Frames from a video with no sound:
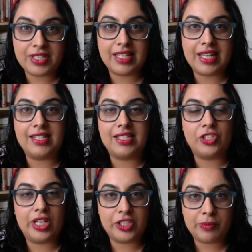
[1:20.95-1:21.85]
that is
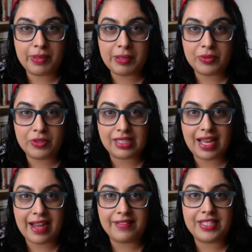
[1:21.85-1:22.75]
changing people's
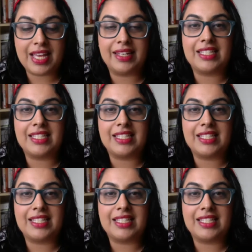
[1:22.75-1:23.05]
lives and